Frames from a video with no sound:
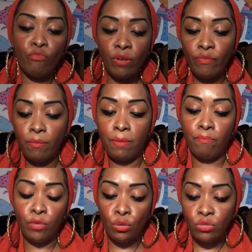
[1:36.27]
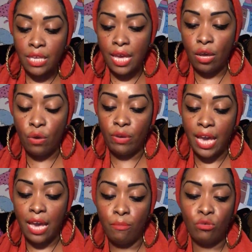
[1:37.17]
rhythm and music,
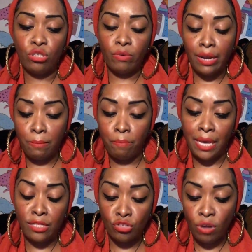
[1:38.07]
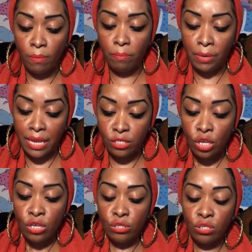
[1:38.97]
okay, I'm also hearing beats, drum and beats,
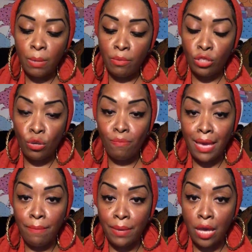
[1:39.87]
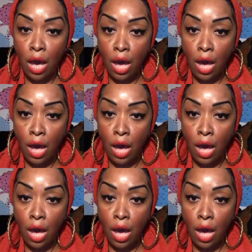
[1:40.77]
so some of you may be,